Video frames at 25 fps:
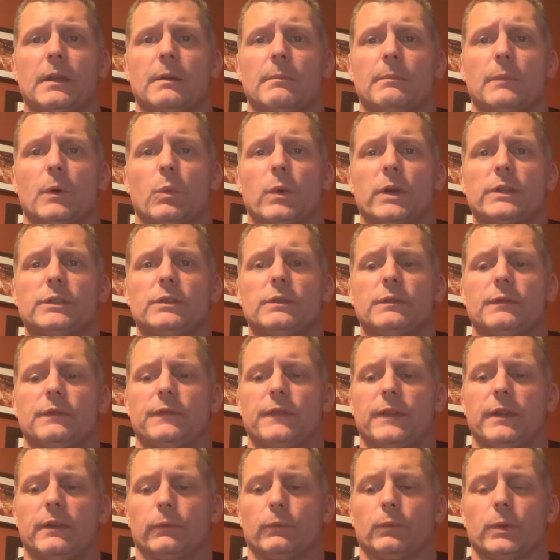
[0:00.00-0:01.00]
But once you
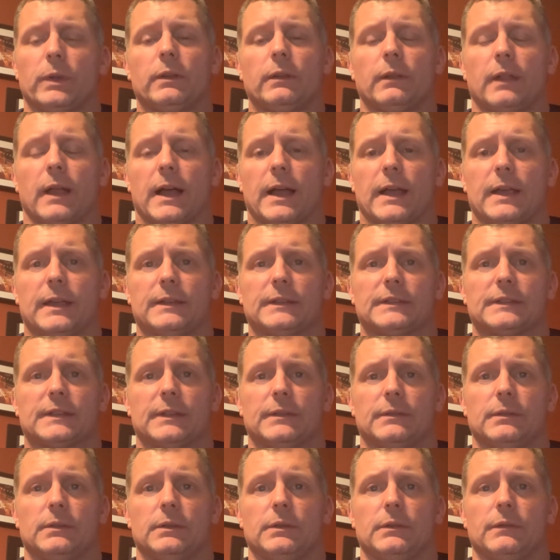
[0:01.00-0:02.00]
realize
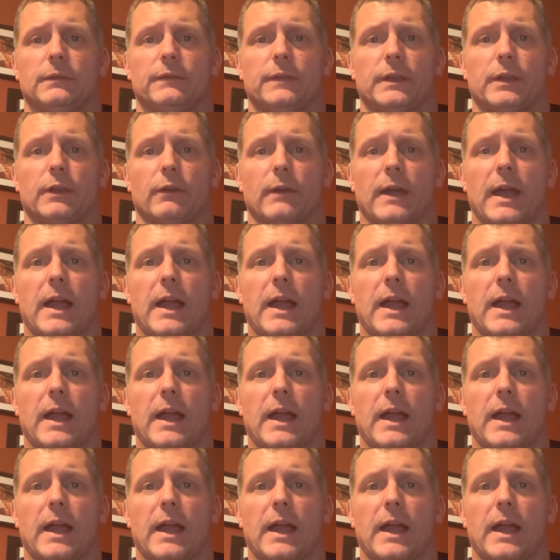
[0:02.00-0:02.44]
and you figure